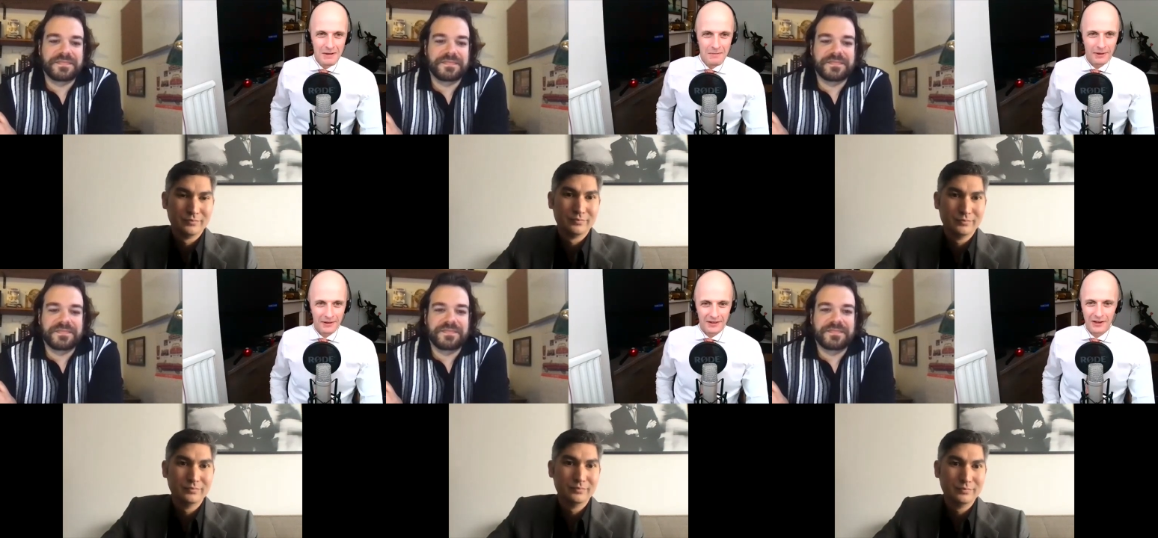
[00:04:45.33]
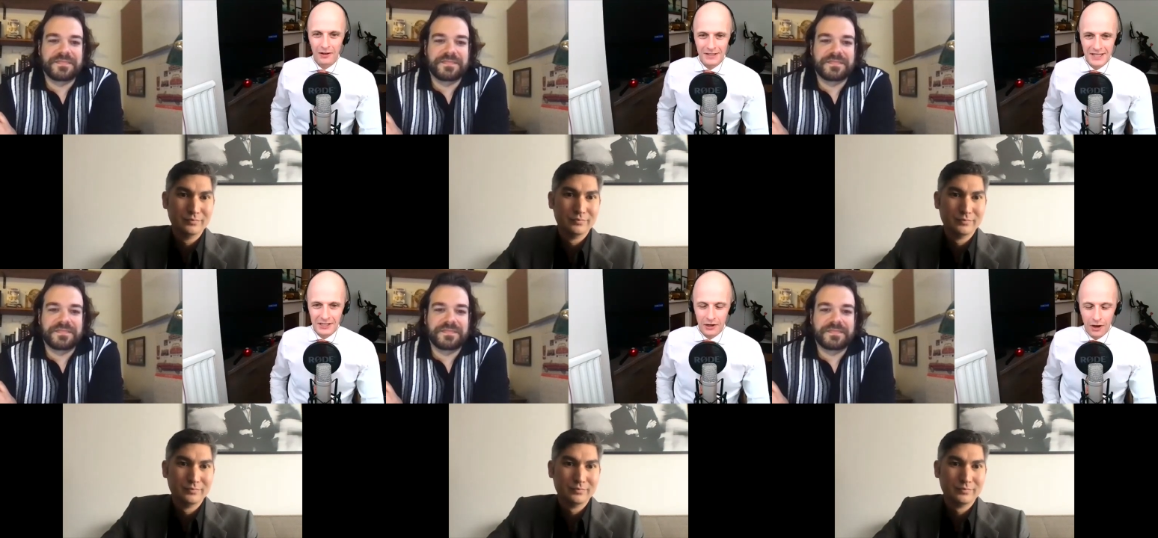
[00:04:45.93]
Speaker 1: But you can't
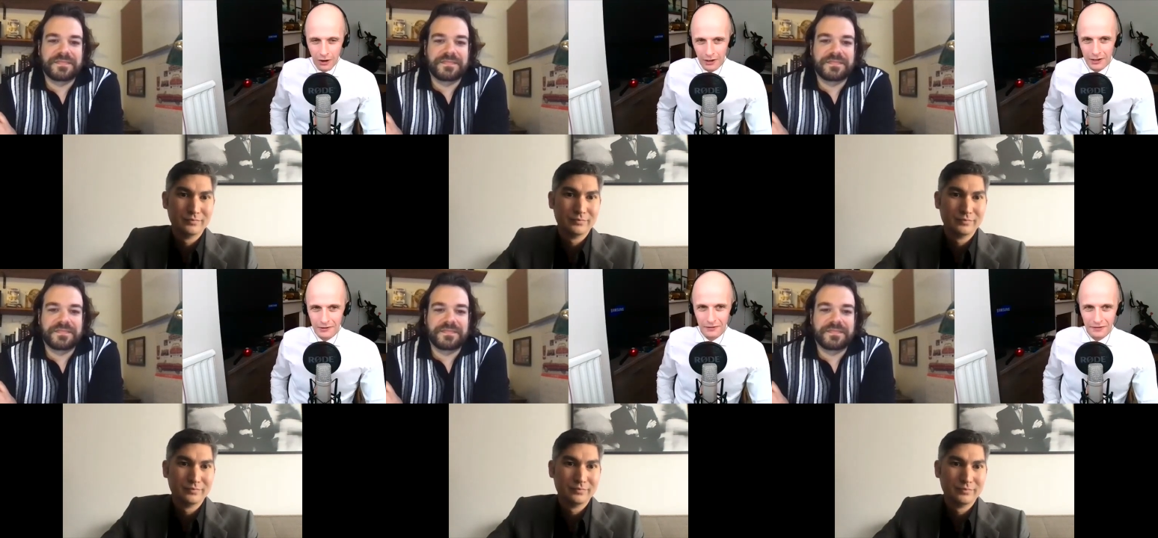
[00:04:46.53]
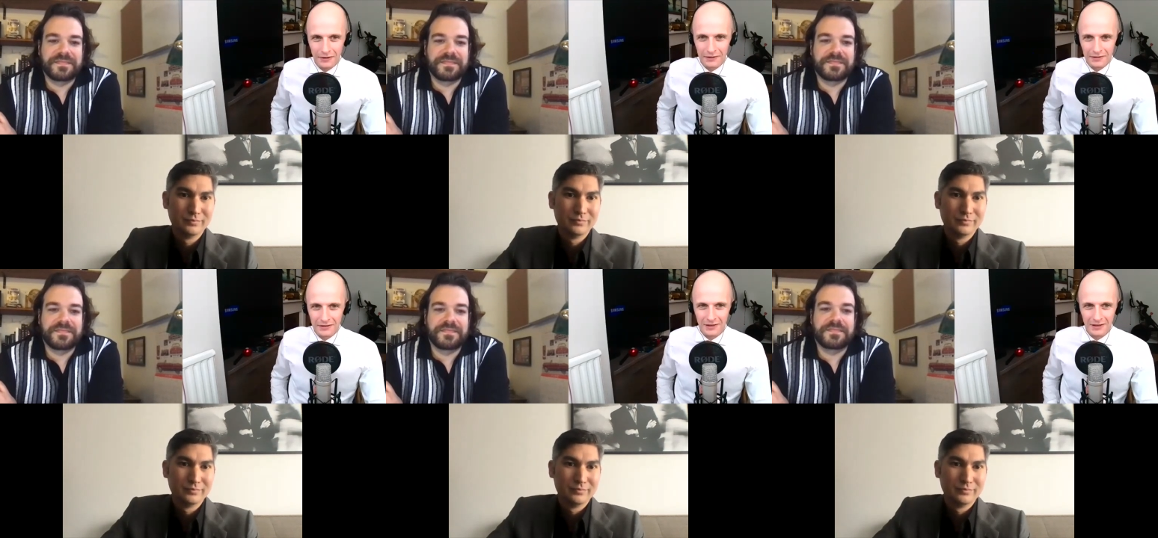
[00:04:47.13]
take your eyes off
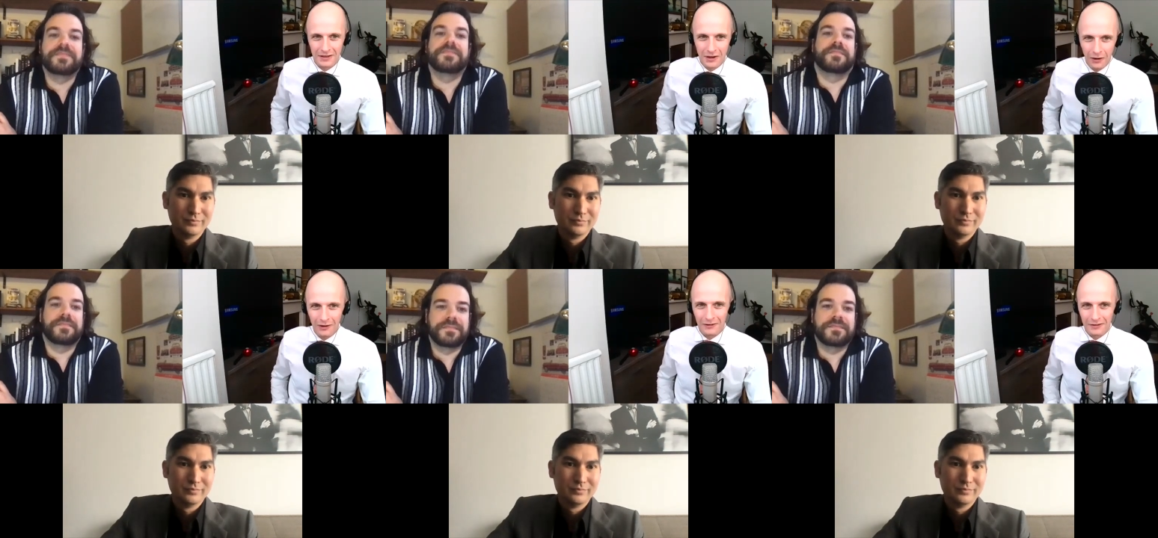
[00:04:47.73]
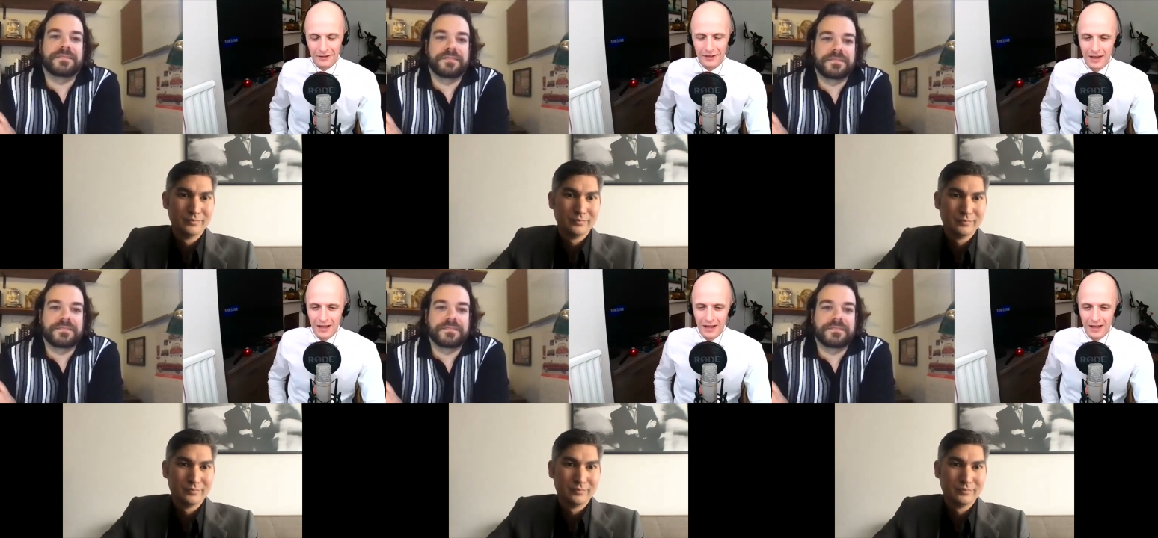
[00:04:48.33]
those collars.